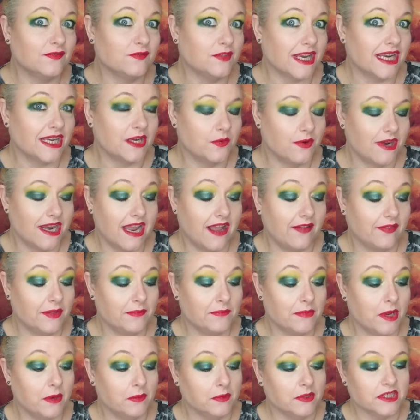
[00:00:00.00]
of January at the
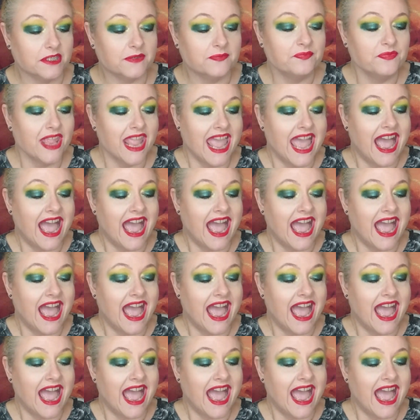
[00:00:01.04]
moment.